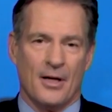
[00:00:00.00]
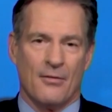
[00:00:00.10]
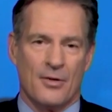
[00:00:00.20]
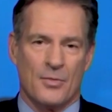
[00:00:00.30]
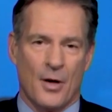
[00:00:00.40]

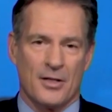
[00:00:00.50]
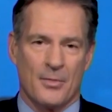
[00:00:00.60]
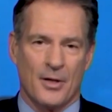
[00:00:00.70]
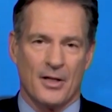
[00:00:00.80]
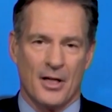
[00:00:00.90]

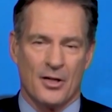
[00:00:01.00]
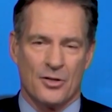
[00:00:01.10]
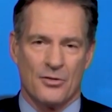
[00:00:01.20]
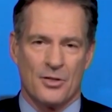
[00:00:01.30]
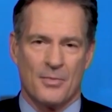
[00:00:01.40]
responsibility
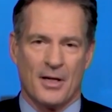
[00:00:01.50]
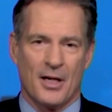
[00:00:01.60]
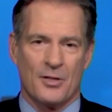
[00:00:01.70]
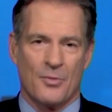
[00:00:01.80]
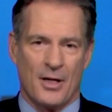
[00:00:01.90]
issues,
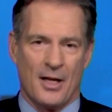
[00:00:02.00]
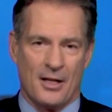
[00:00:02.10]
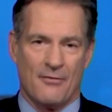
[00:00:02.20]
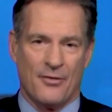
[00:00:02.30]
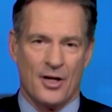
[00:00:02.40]
because
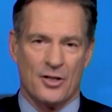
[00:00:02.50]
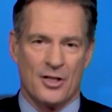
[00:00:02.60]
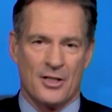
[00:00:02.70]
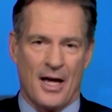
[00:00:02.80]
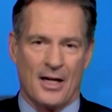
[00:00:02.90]
the inflation
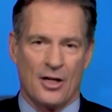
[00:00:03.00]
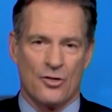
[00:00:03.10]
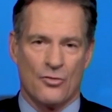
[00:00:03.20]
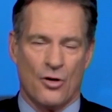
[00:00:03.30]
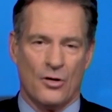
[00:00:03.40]
is out of
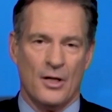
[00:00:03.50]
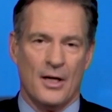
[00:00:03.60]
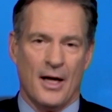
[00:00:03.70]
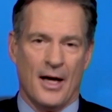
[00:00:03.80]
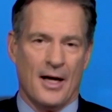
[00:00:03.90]
control.
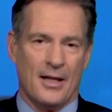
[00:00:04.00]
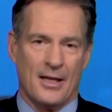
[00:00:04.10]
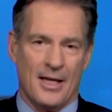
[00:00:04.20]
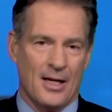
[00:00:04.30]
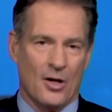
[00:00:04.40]

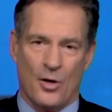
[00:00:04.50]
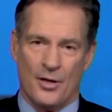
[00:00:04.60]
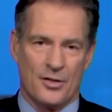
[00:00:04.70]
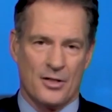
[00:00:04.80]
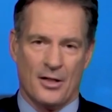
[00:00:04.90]
The heating
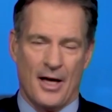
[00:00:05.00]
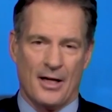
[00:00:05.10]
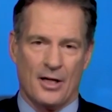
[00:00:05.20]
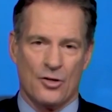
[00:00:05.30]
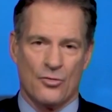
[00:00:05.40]
oil is still out
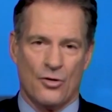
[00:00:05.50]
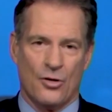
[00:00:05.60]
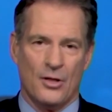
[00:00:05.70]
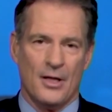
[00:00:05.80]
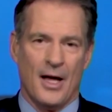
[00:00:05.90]
of
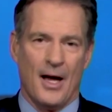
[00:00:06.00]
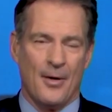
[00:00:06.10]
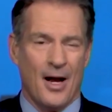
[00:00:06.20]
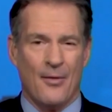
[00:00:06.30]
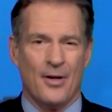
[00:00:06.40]
control. I
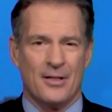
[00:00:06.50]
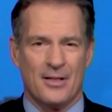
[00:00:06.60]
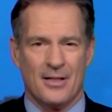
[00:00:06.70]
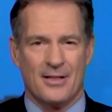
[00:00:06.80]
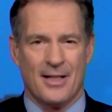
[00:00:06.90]
mean, I
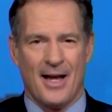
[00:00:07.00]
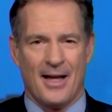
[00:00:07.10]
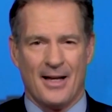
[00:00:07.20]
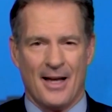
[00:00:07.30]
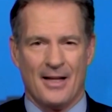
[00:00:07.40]
went to
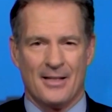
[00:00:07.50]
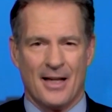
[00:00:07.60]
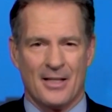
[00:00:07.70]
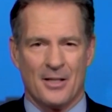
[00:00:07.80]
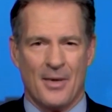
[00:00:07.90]
today again to
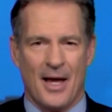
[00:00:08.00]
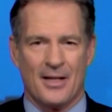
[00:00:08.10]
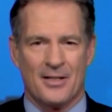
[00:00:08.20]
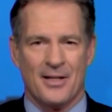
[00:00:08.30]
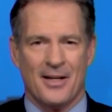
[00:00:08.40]
get some
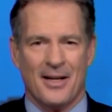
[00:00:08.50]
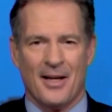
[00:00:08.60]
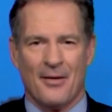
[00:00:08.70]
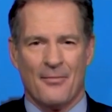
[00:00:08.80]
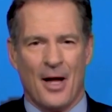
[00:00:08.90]
eggs.
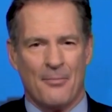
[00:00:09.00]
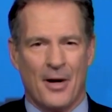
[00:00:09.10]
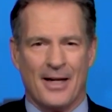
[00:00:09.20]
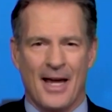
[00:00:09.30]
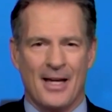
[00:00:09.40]

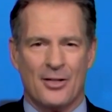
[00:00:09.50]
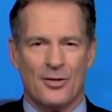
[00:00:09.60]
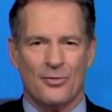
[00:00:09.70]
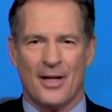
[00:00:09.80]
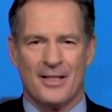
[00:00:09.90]

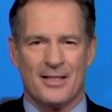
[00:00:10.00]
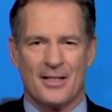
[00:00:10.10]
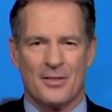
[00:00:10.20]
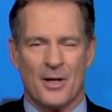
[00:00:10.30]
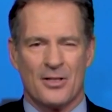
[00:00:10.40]
$1.82 like
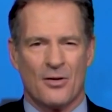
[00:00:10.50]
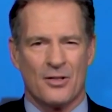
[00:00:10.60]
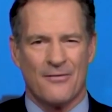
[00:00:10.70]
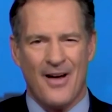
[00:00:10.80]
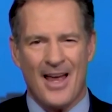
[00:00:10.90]
6 months ago
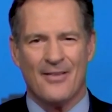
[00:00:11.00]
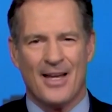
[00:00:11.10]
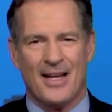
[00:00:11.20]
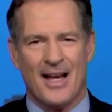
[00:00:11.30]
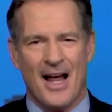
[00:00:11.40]
is
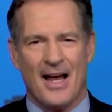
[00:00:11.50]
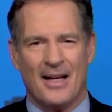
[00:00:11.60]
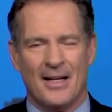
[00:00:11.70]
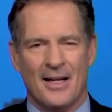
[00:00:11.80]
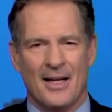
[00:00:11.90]
$5.89.